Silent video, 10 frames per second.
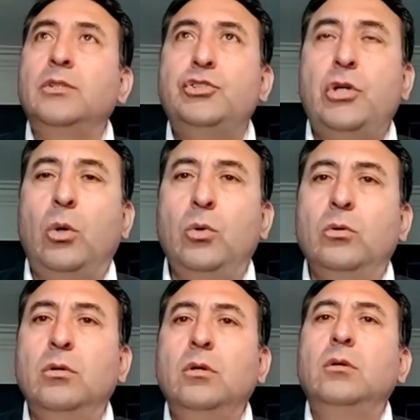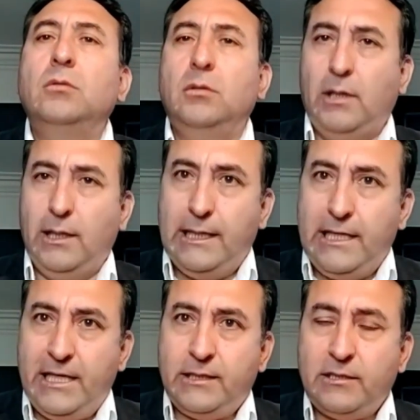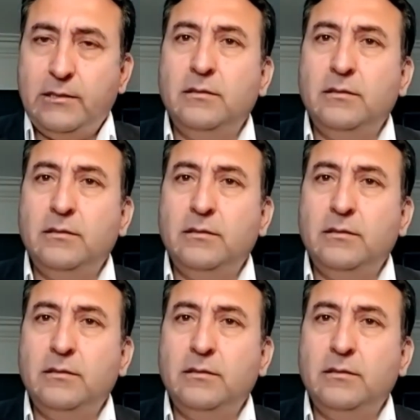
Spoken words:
show a lead.